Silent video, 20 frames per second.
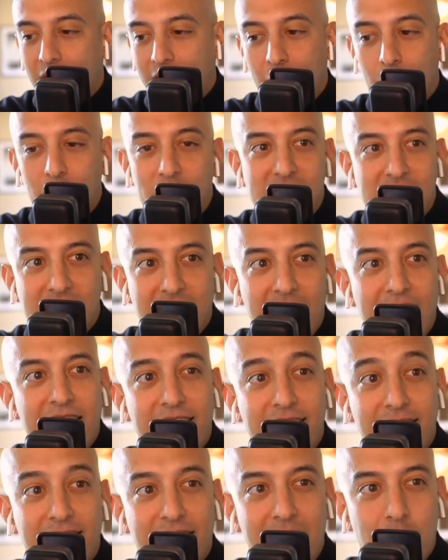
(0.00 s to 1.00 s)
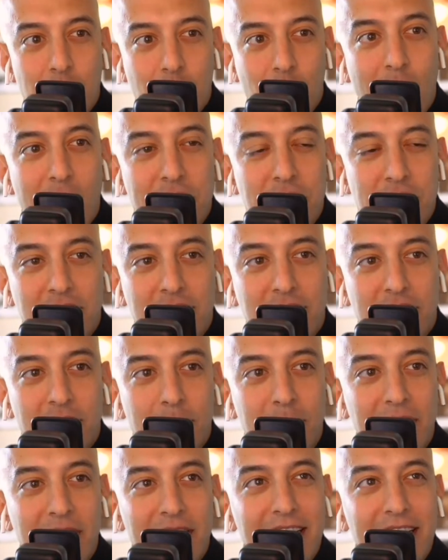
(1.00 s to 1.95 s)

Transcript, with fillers: I was side stage watching them,